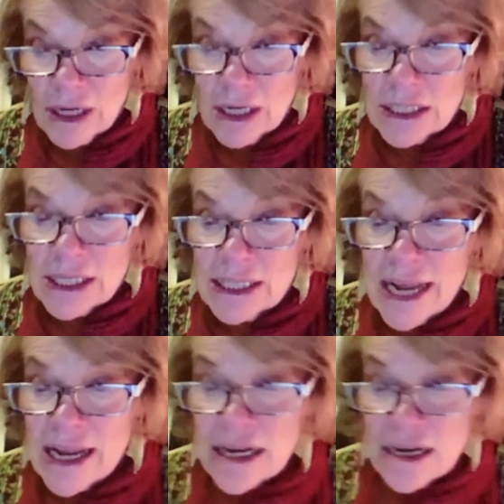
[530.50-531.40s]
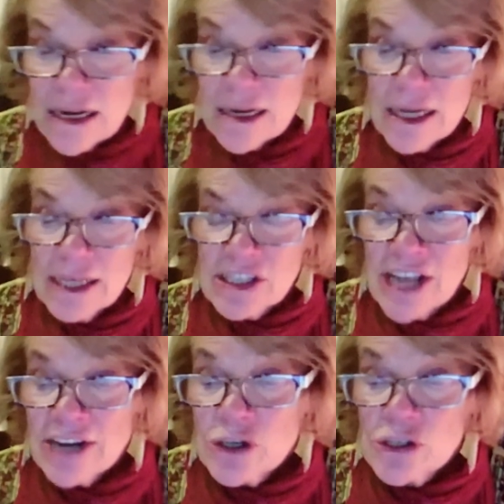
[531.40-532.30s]
Today,
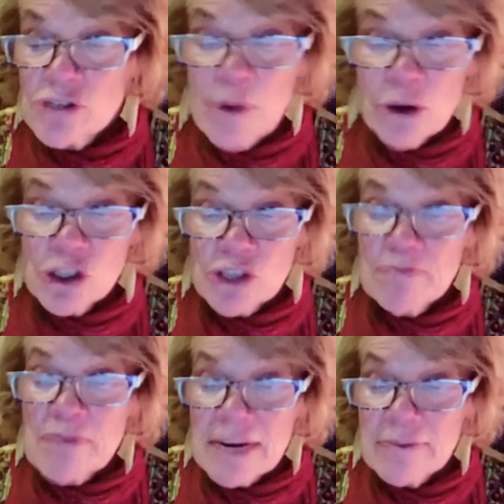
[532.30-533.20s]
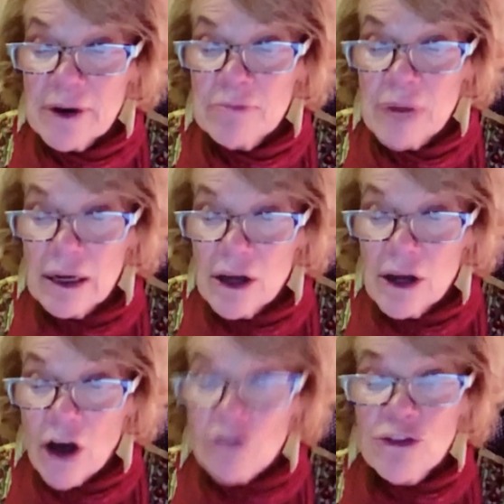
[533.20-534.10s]
centers boast a minimum
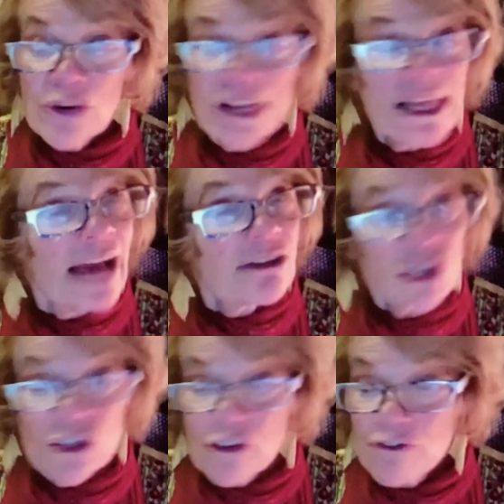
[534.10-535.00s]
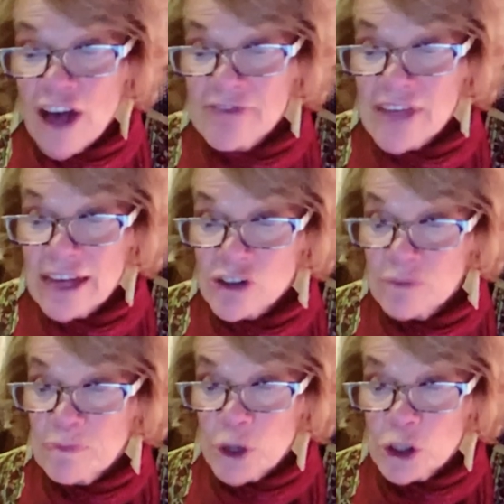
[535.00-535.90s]
of 3,000 to
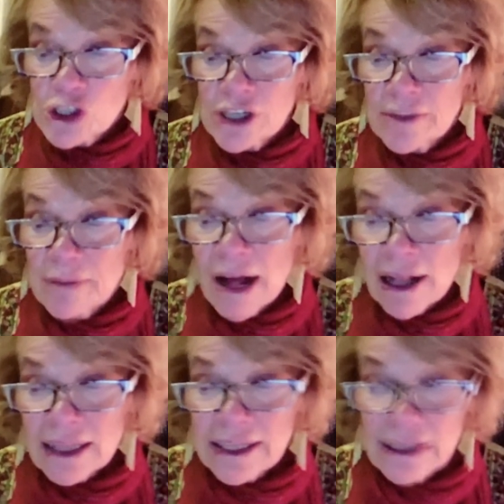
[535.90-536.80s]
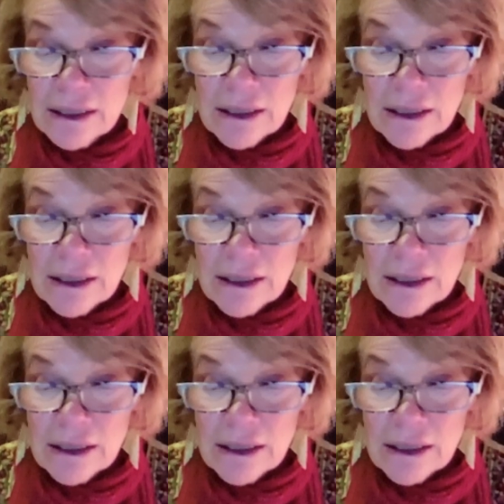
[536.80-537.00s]
5,000 books in Nepali,